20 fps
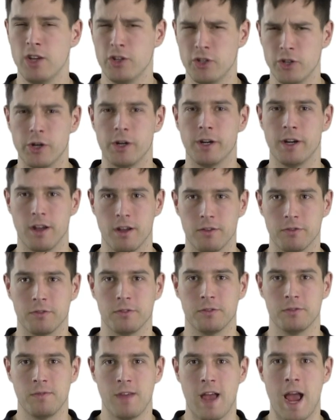Sure
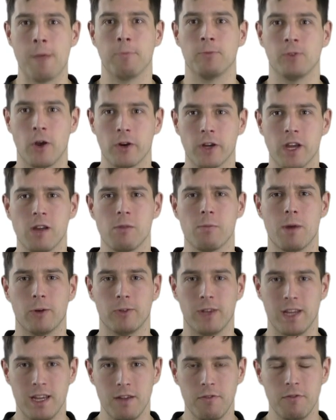enough, I'm talking
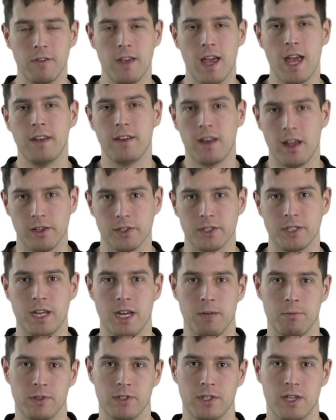about the if and else
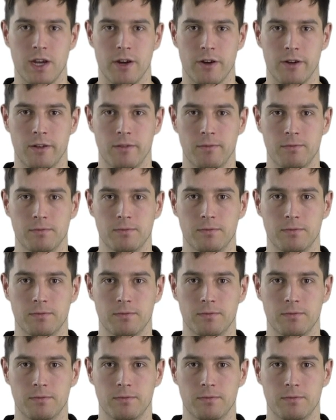statements here.